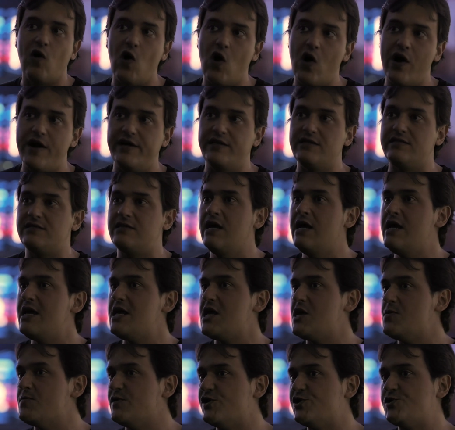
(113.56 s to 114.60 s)
voice,
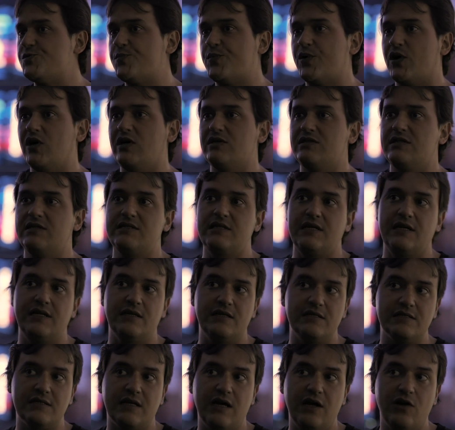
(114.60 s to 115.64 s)
image processing,
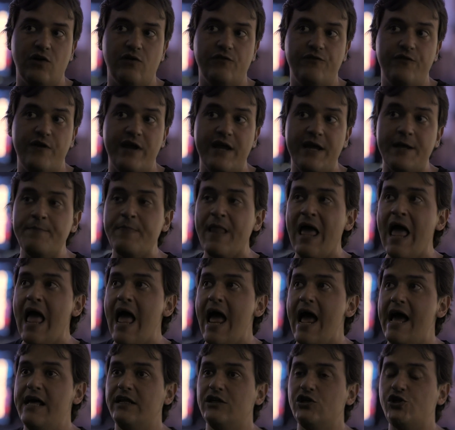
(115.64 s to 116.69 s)
this kind of thing,
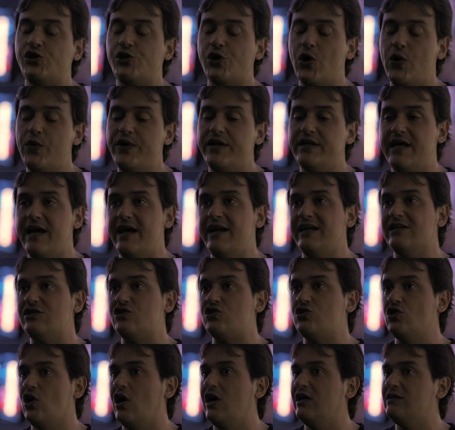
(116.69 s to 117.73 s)
and showing that
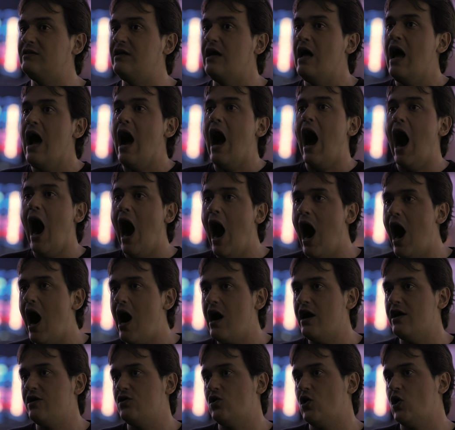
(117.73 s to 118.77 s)
it's not
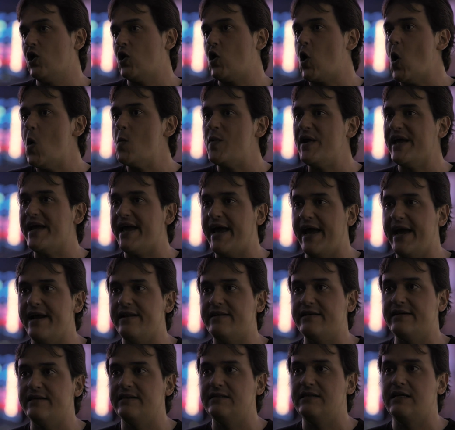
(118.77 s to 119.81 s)
hard or
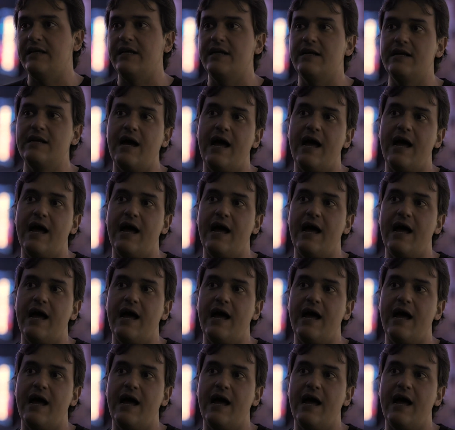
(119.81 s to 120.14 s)
complicated in,